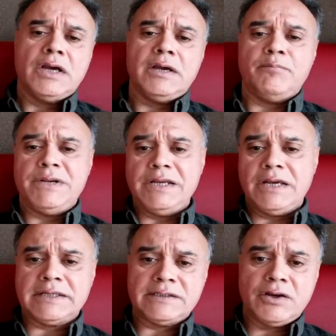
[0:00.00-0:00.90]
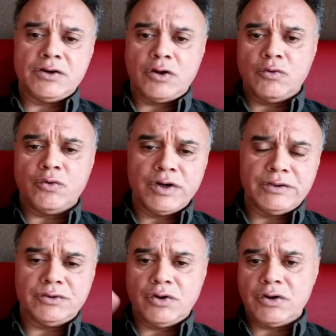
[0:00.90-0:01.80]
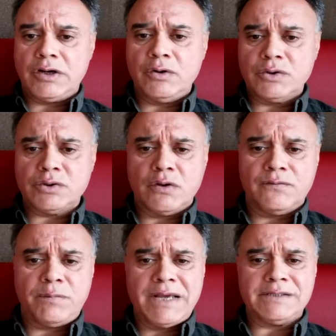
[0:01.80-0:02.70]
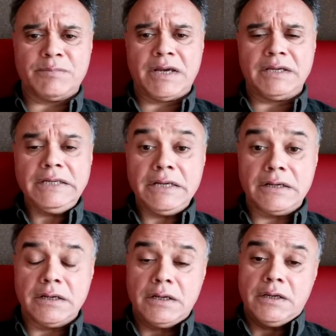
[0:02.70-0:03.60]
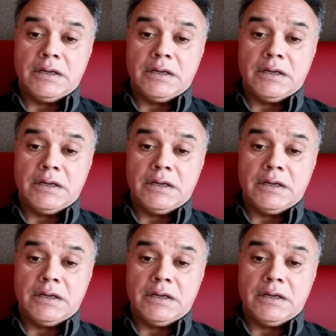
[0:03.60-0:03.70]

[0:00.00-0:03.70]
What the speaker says: external or internal, loss of plasma in